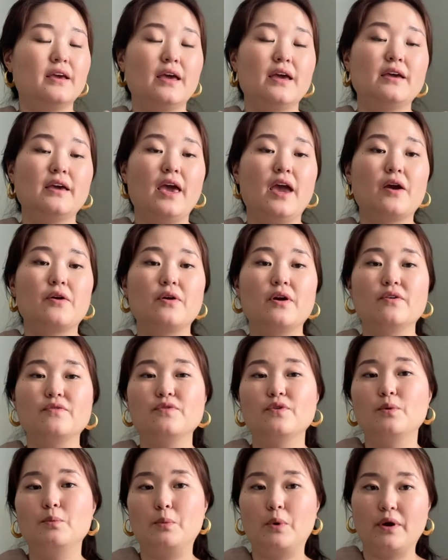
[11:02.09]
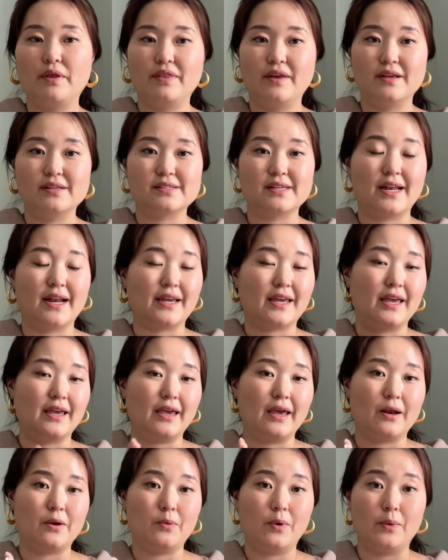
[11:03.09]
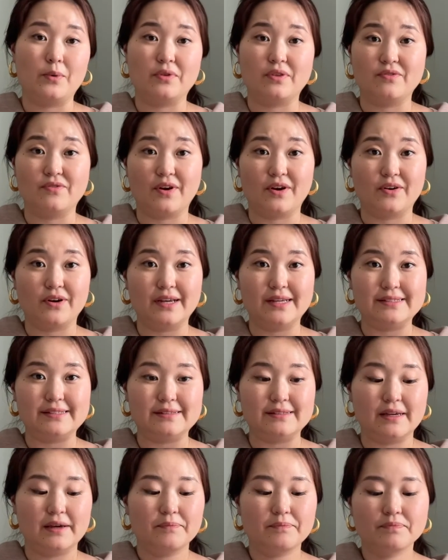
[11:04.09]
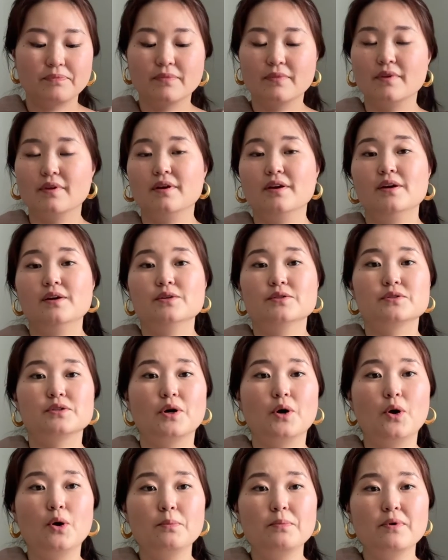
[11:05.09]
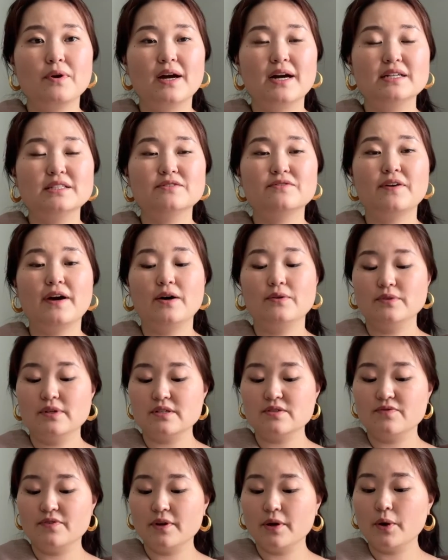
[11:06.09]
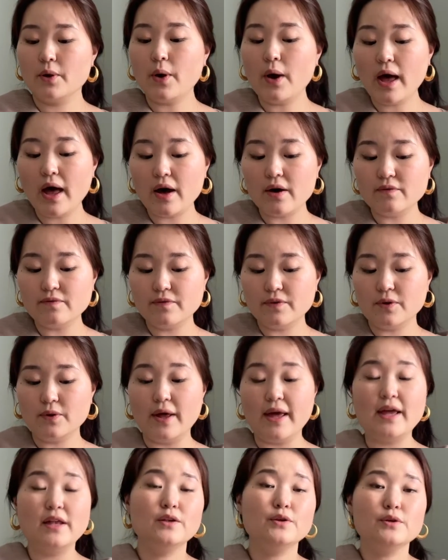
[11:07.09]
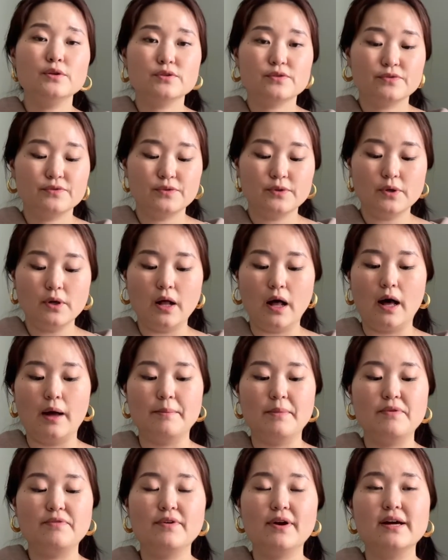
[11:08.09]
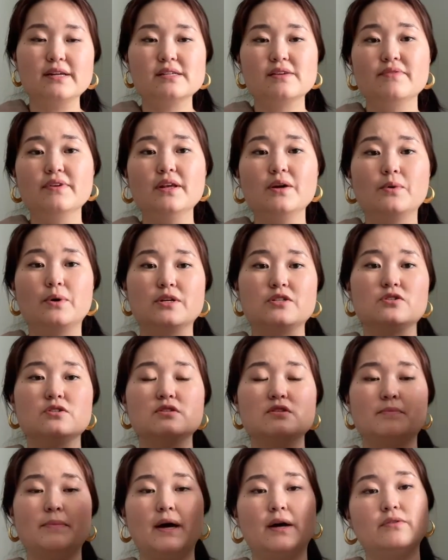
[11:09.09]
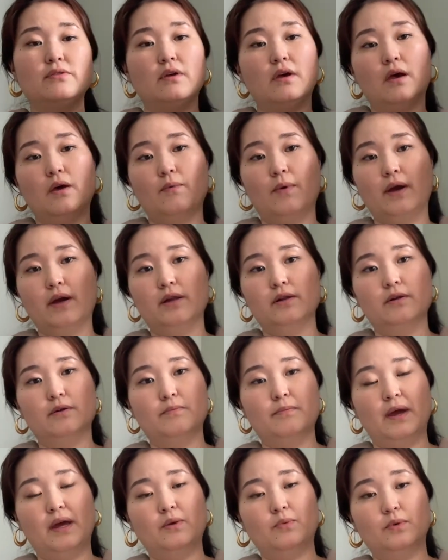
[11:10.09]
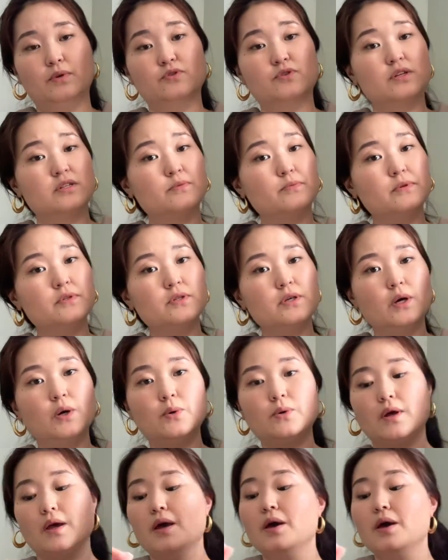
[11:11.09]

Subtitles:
can carry a few more things and I can get away with it very easily. So I hope you guys found this video helpful and useful. If you guys have any questions about the regular Madewell transport tote